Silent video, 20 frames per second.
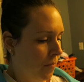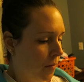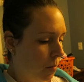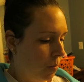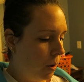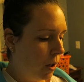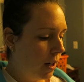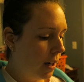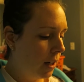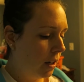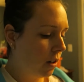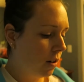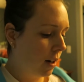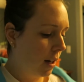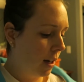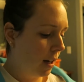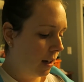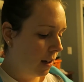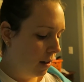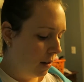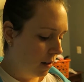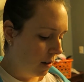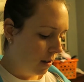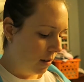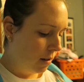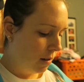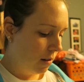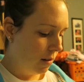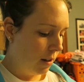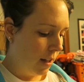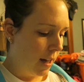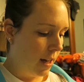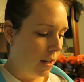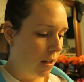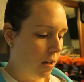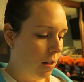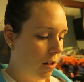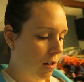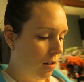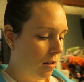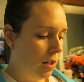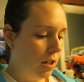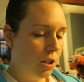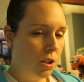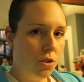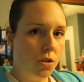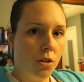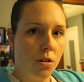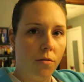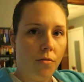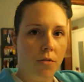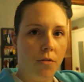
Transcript: put it in your hand, and like this shirt,